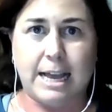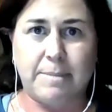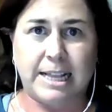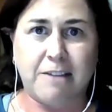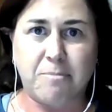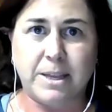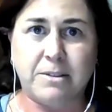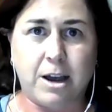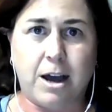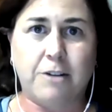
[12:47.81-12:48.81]
I mean, I've
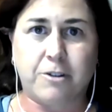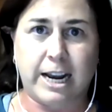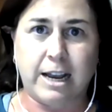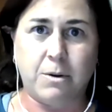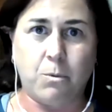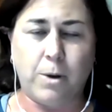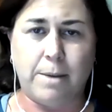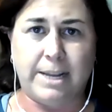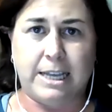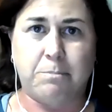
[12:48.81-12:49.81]
been covering
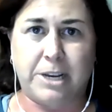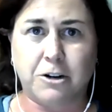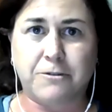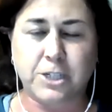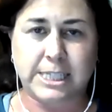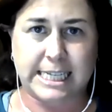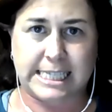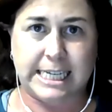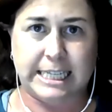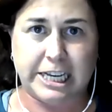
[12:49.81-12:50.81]
women in beer for
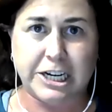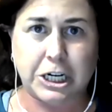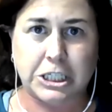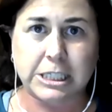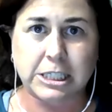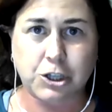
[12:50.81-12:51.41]
sixteen years.